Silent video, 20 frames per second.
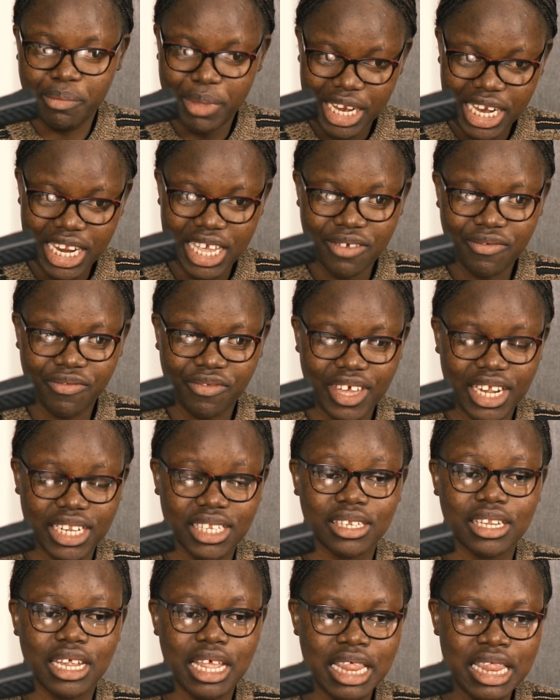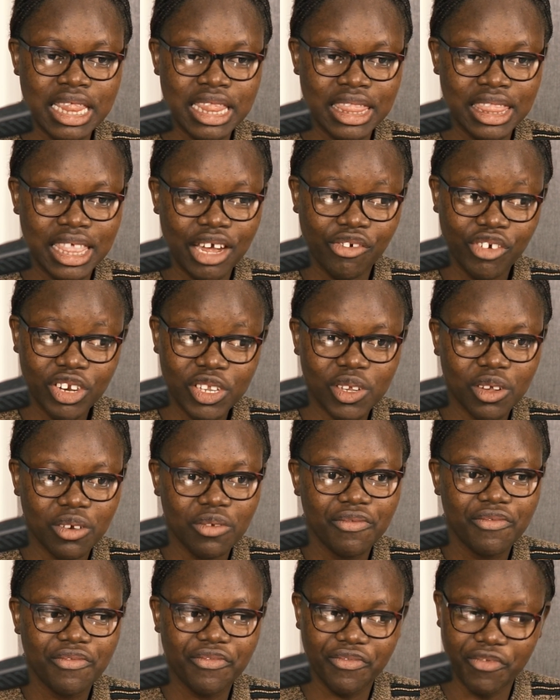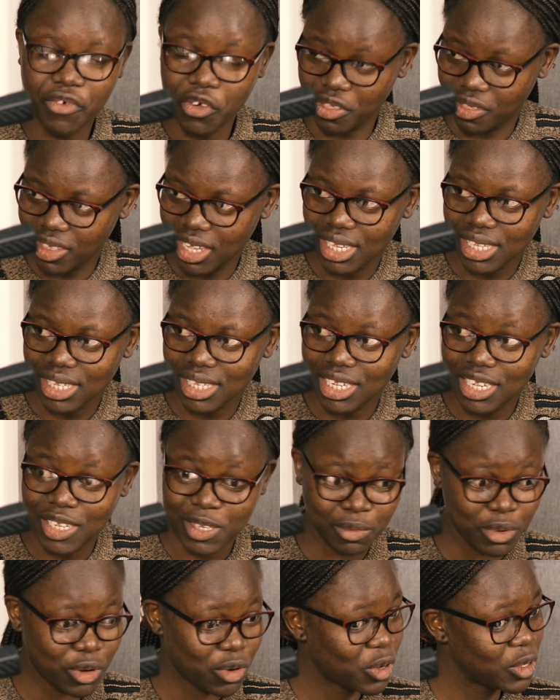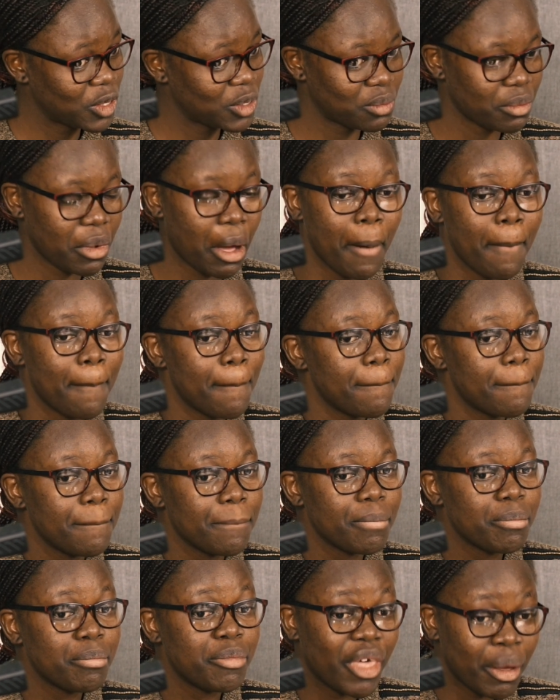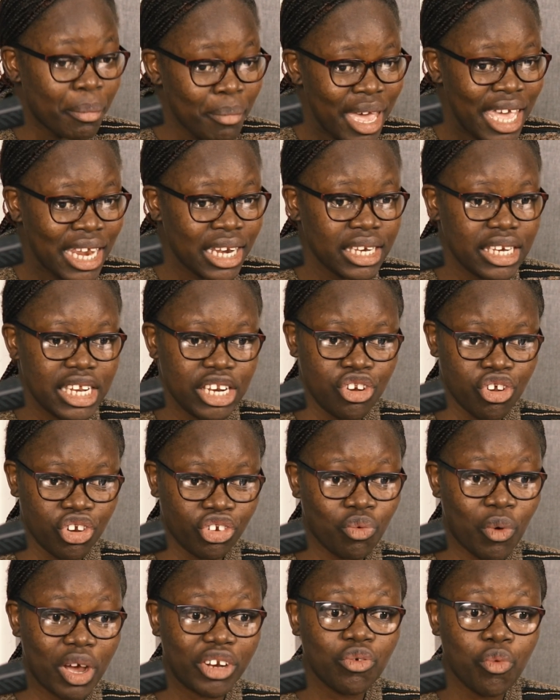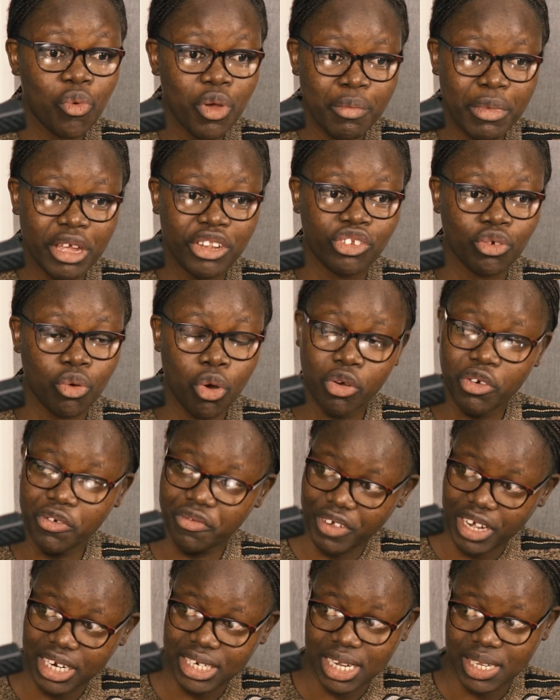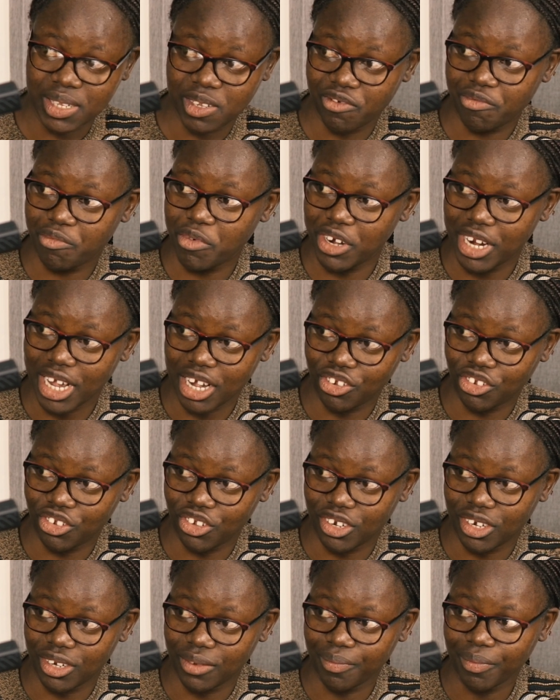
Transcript: believe that the reason for this is because the men did not want women to own factors of production.